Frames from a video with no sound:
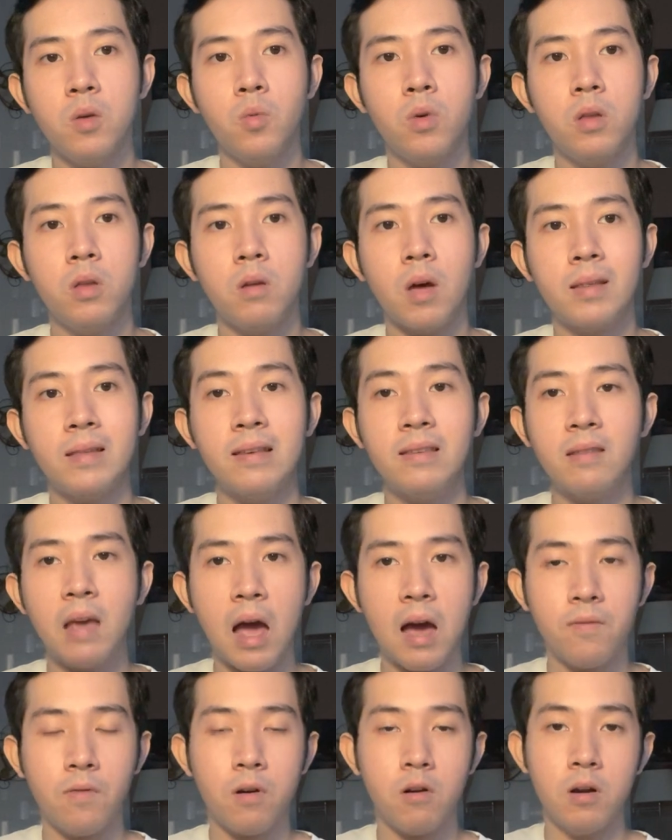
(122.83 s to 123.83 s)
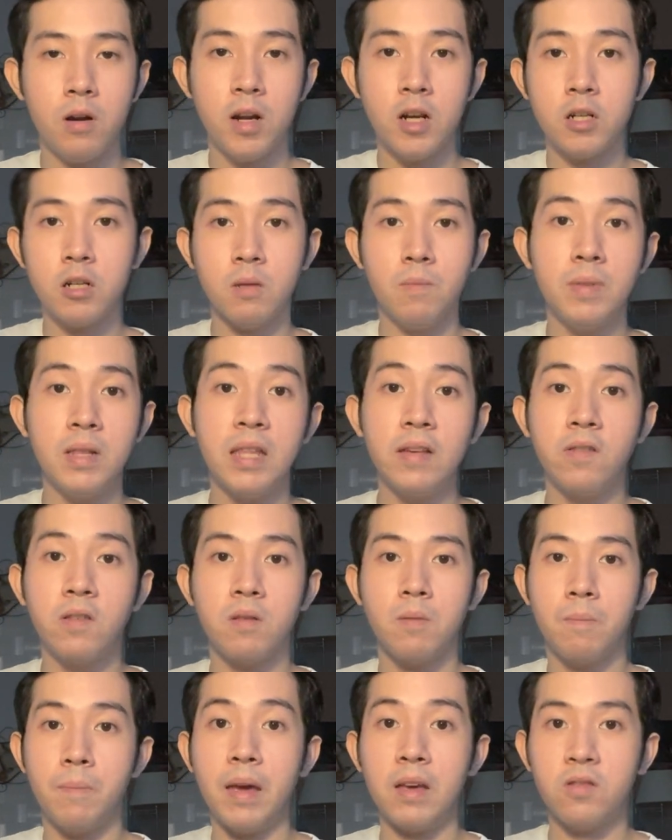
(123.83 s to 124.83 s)
would at least have our initial
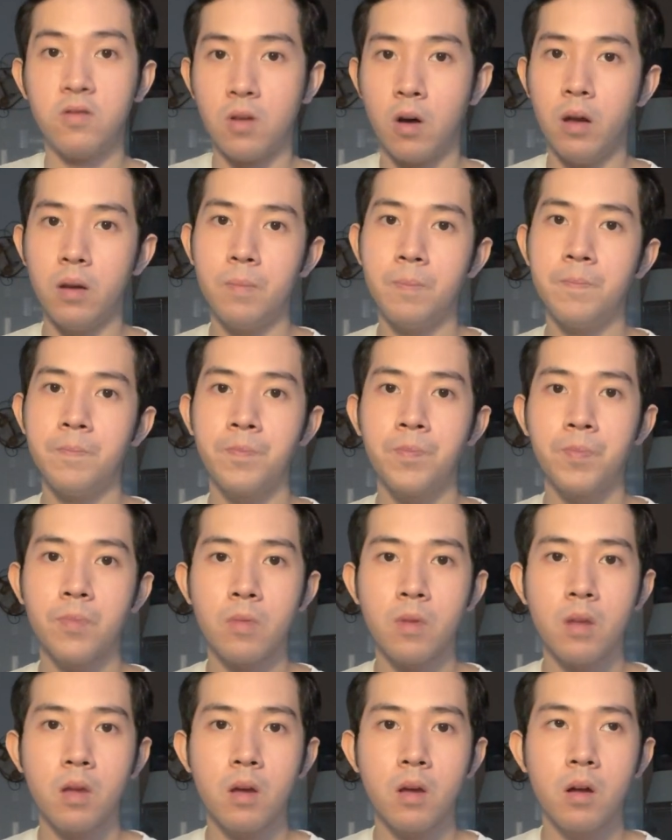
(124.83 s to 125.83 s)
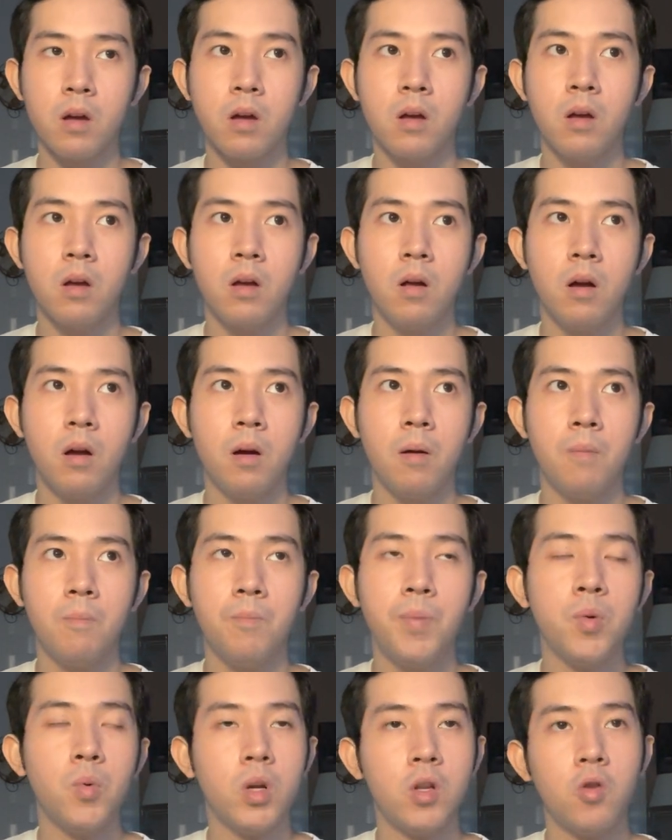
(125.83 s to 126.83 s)
beliefs based on.
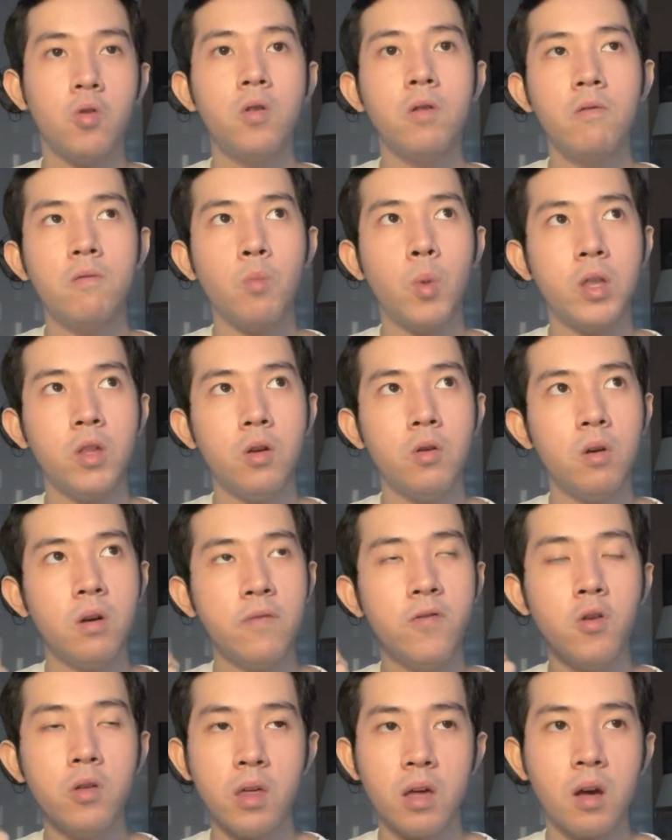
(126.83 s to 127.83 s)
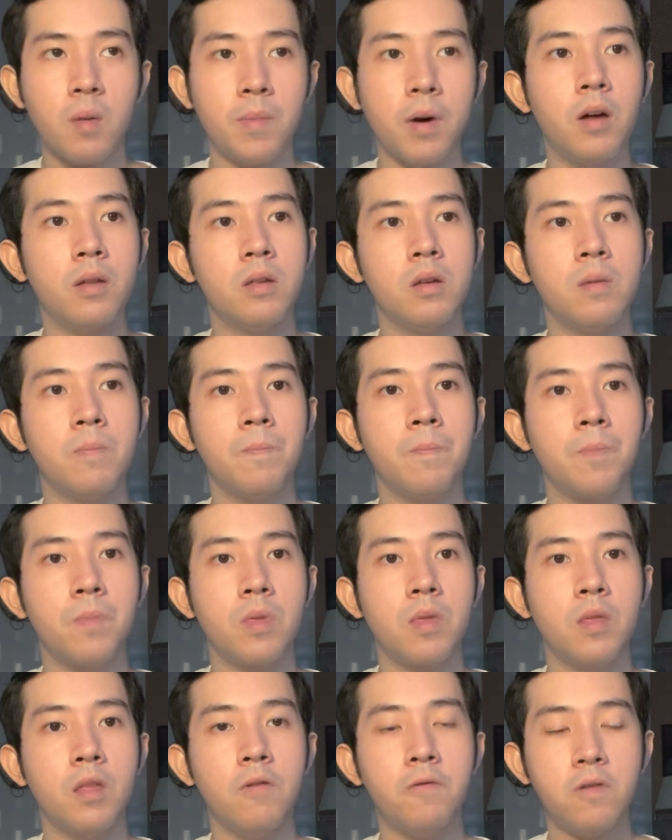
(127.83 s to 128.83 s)
But if you think about it,
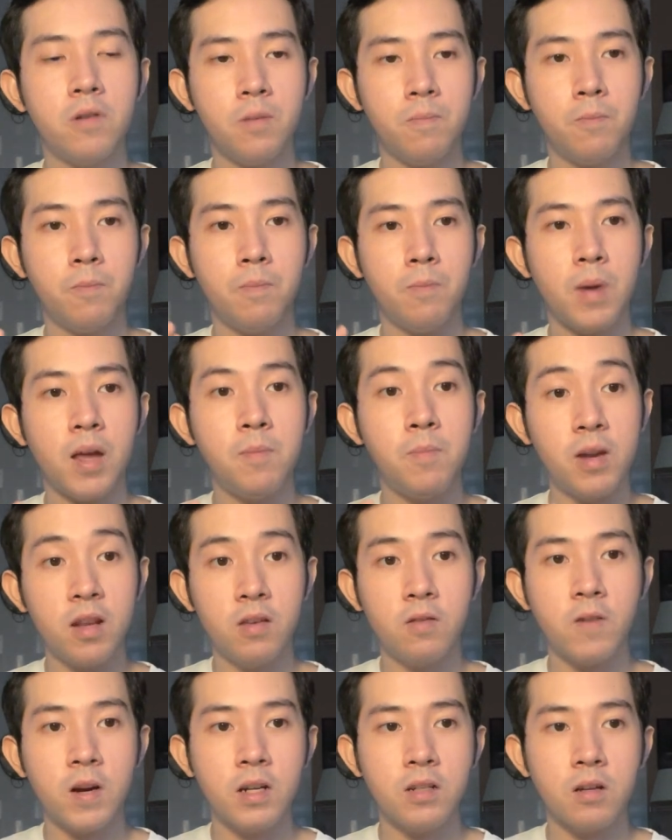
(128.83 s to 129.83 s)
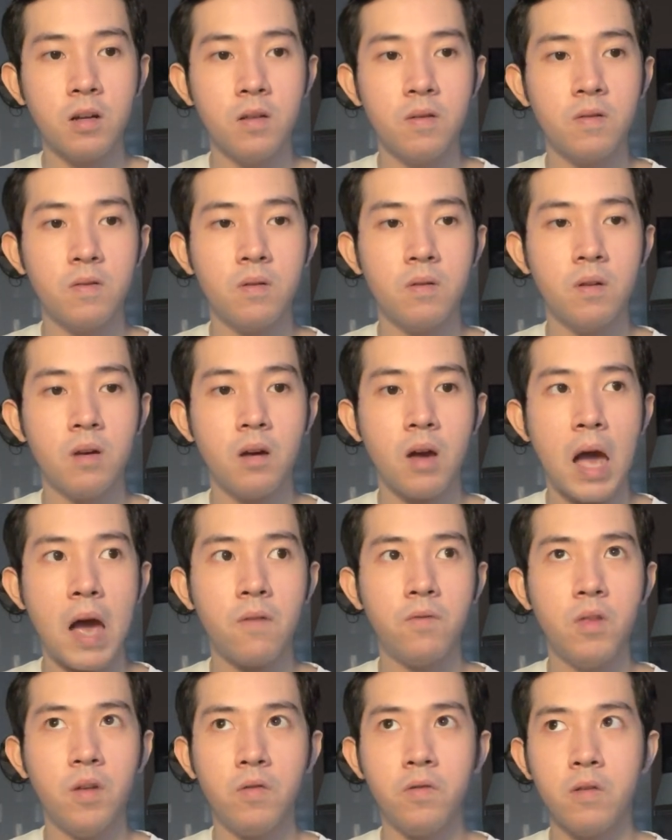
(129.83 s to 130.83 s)
different administrations
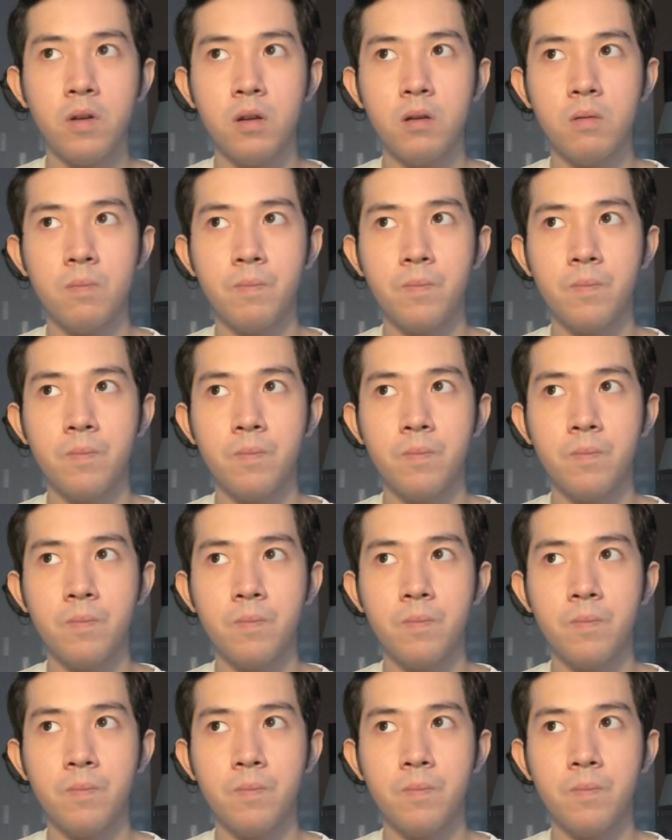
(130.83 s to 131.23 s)
have different,